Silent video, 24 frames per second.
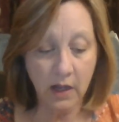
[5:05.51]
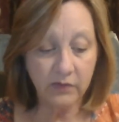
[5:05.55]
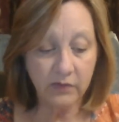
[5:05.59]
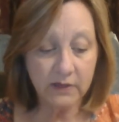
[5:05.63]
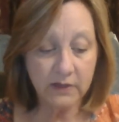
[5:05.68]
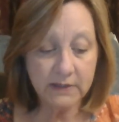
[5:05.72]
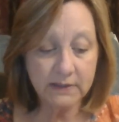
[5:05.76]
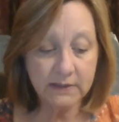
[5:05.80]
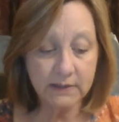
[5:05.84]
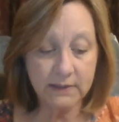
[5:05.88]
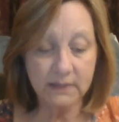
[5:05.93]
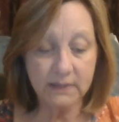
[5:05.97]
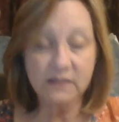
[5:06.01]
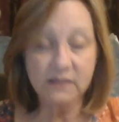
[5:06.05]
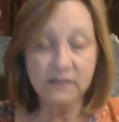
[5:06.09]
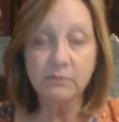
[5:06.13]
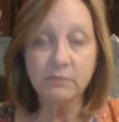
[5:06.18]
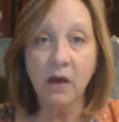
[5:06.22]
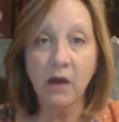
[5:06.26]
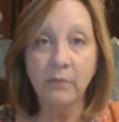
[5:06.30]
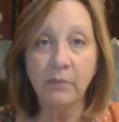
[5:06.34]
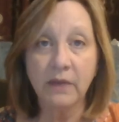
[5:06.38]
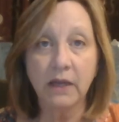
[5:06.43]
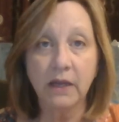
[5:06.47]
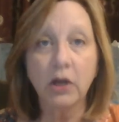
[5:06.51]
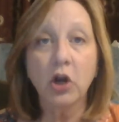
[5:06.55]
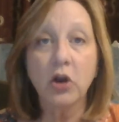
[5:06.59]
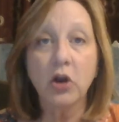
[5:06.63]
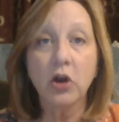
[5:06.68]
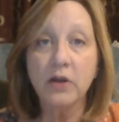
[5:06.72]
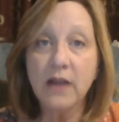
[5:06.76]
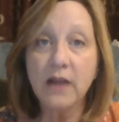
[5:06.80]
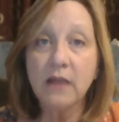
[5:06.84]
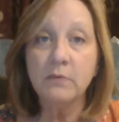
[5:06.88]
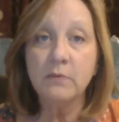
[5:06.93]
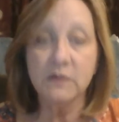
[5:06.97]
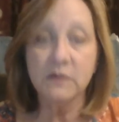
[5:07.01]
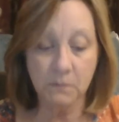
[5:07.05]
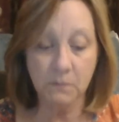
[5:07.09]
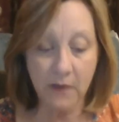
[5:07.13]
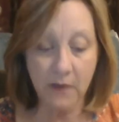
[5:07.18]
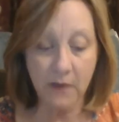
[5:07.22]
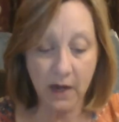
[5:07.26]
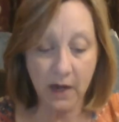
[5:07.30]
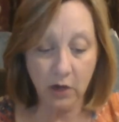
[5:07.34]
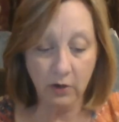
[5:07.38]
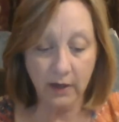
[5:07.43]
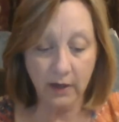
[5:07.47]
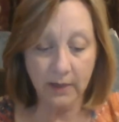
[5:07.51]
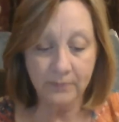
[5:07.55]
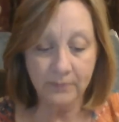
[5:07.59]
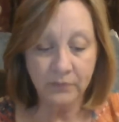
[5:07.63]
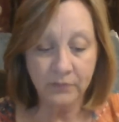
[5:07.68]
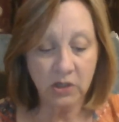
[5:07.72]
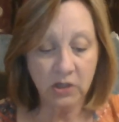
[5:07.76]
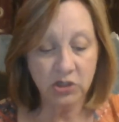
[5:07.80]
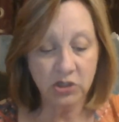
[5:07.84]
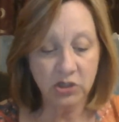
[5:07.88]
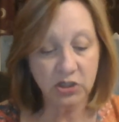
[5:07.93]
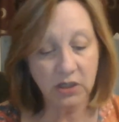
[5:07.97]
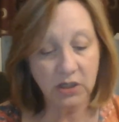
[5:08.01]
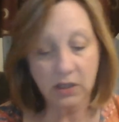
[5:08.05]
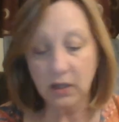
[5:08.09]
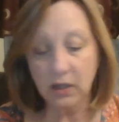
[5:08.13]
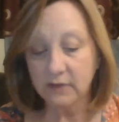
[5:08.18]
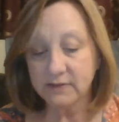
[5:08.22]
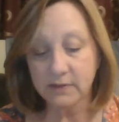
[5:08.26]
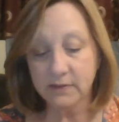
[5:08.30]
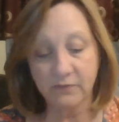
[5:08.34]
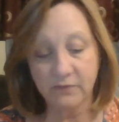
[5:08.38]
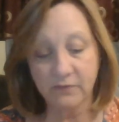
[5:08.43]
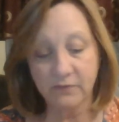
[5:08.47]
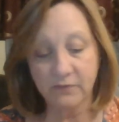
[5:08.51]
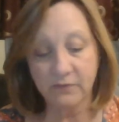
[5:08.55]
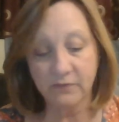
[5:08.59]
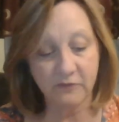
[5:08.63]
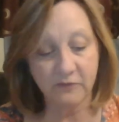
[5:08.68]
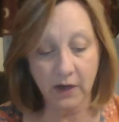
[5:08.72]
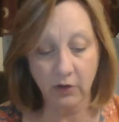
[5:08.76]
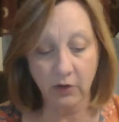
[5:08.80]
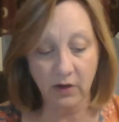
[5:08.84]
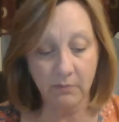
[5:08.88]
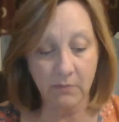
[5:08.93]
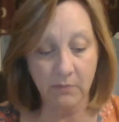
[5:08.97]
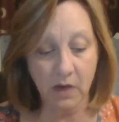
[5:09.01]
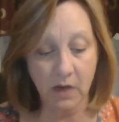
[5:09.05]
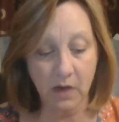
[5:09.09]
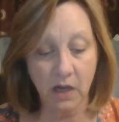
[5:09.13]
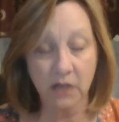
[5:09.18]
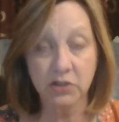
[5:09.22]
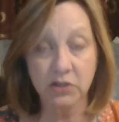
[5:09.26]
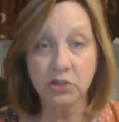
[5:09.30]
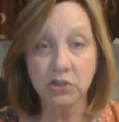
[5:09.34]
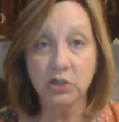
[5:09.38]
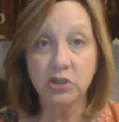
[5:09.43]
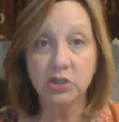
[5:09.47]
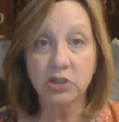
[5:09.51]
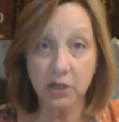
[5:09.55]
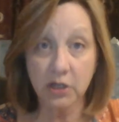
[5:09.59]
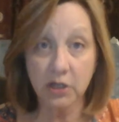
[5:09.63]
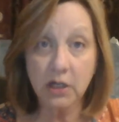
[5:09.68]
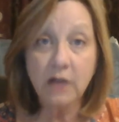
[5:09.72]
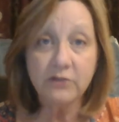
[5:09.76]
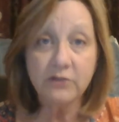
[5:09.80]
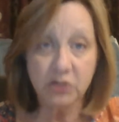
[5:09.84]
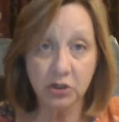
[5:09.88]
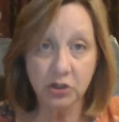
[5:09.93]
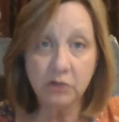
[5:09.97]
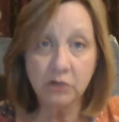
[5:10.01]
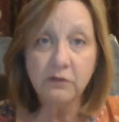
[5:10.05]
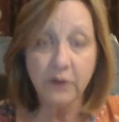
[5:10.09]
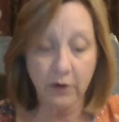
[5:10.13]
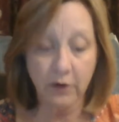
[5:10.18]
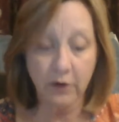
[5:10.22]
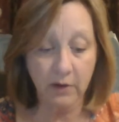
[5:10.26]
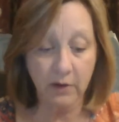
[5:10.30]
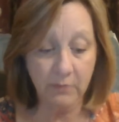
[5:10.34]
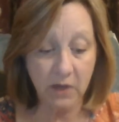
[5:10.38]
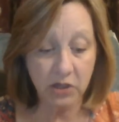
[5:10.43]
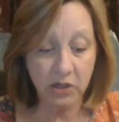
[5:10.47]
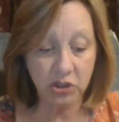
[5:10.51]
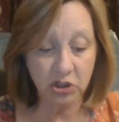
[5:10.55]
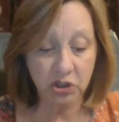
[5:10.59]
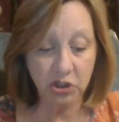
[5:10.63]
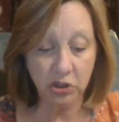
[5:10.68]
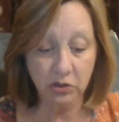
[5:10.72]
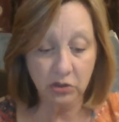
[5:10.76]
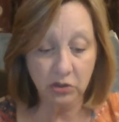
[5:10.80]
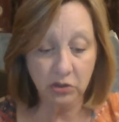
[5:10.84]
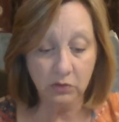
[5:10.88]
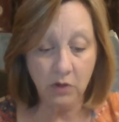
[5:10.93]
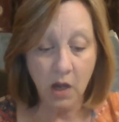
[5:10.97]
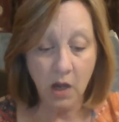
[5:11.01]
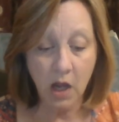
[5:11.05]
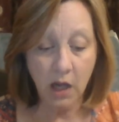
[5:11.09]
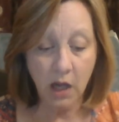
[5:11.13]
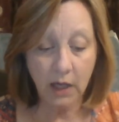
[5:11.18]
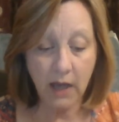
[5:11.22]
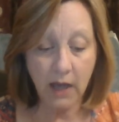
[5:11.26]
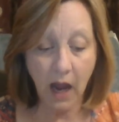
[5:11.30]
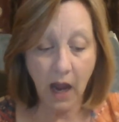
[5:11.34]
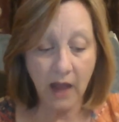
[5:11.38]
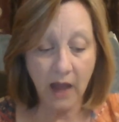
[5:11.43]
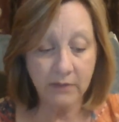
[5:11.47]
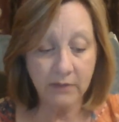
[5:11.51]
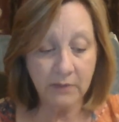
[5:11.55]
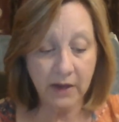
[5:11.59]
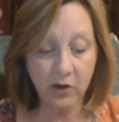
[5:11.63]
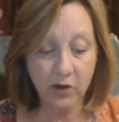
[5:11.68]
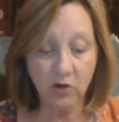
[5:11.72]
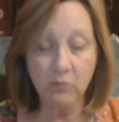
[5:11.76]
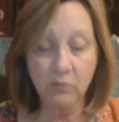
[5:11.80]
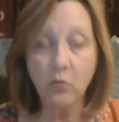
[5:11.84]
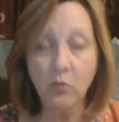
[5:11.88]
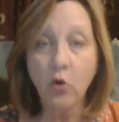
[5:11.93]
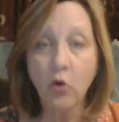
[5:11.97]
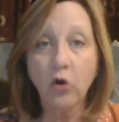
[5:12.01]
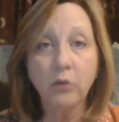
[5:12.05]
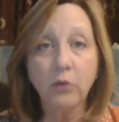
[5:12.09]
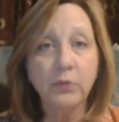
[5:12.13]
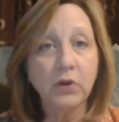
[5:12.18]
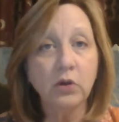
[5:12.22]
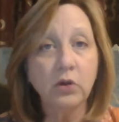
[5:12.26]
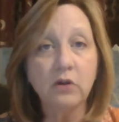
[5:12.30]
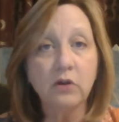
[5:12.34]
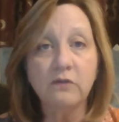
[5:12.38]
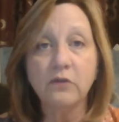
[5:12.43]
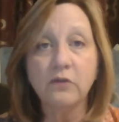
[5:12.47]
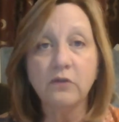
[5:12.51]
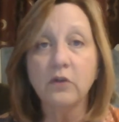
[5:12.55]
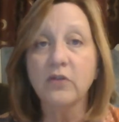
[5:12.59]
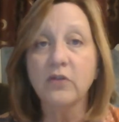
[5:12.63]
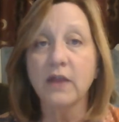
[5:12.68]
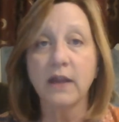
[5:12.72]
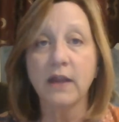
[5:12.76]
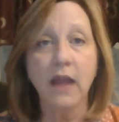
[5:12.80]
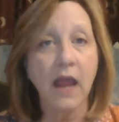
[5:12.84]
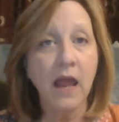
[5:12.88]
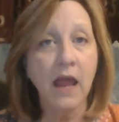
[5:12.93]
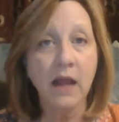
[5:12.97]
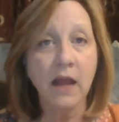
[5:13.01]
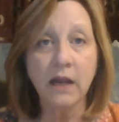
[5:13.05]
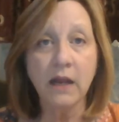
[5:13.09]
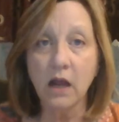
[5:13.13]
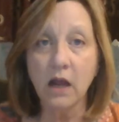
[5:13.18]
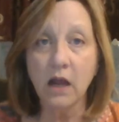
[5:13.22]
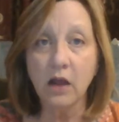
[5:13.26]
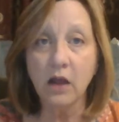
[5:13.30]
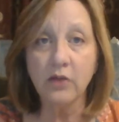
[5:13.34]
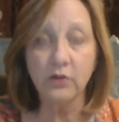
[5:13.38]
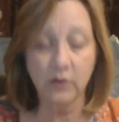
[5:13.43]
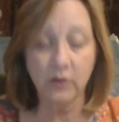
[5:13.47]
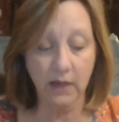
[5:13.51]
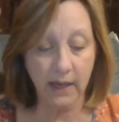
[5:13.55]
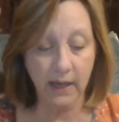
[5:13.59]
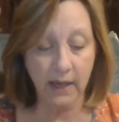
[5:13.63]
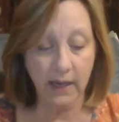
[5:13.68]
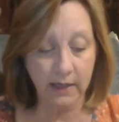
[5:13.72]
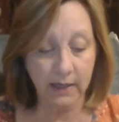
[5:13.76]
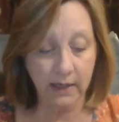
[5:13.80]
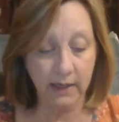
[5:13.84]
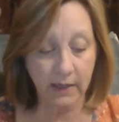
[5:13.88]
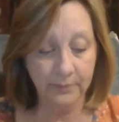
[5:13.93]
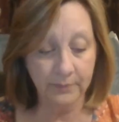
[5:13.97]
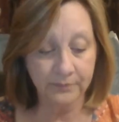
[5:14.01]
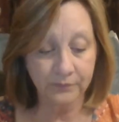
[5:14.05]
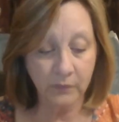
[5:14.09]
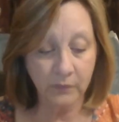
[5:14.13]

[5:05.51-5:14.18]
This is his mummy. Her name is Mary. She loves him very much. She loves you very much too. God made her more beautiful than any other lady.